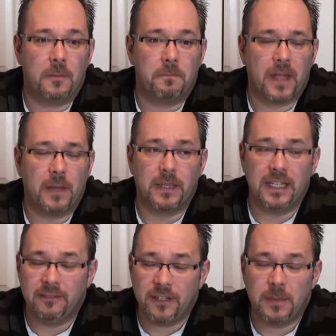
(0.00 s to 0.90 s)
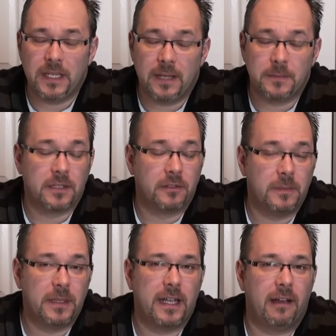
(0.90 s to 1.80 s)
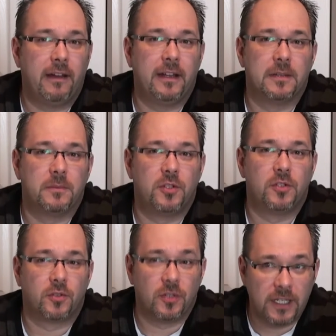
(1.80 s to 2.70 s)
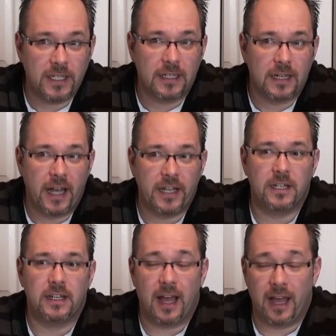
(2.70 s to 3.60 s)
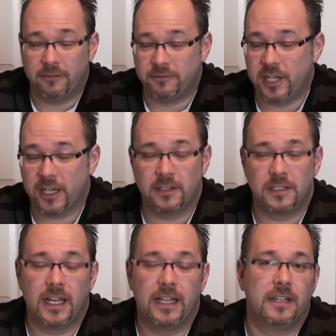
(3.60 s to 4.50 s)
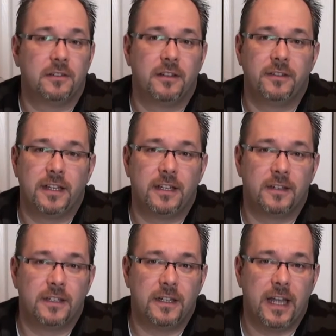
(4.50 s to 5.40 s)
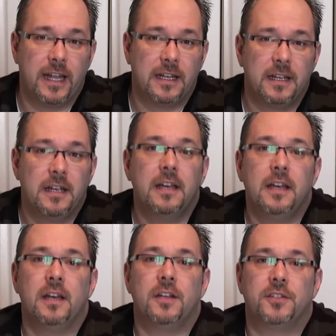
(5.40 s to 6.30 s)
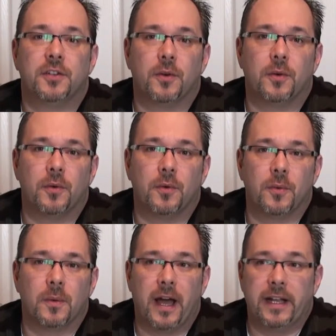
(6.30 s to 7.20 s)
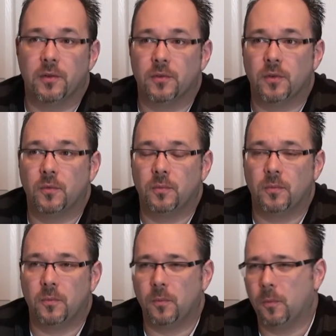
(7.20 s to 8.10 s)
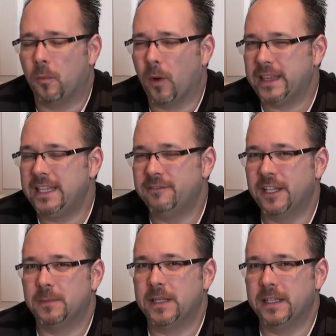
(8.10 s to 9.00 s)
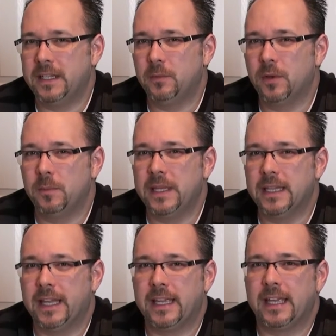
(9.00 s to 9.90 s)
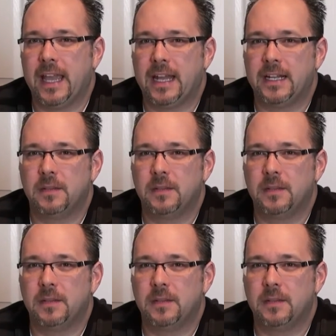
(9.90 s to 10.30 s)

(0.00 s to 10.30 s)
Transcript: I believe EB Games is going to be carrying them shortly. I've checked their site, they don't have anything on there yet. So I don't know what the availability will be like in Canada,